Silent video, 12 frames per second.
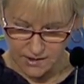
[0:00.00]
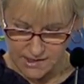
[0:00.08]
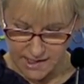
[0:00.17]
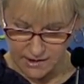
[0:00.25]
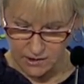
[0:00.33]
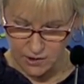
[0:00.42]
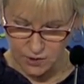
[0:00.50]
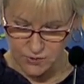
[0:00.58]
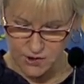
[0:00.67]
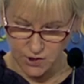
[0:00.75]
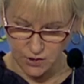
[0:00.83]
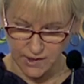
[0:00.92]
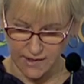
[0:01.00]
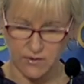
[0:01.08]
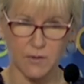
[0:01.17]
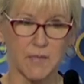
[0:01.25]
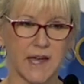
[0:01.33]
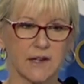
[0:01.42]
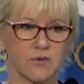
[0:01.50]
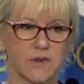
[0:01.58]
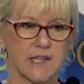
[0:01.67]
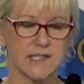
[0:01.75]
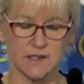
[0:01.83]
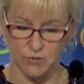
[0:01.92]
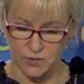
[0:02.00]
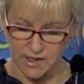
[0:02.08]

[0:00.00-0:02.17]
take a closer look at the main reason